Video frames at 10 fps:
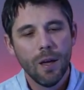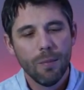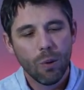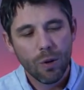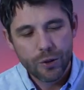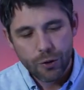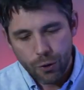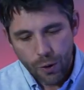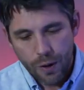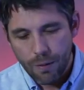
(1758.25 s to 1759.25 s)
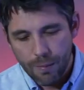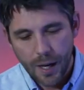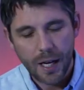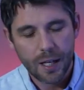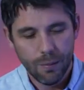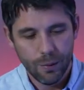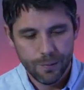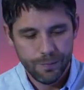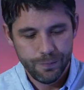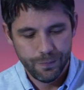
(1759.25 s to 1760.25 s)
But what's truly
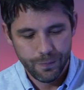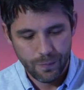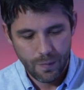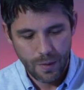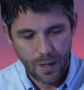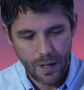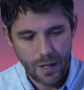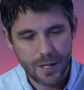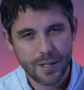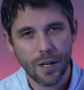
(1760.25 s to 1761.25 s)
remarkable is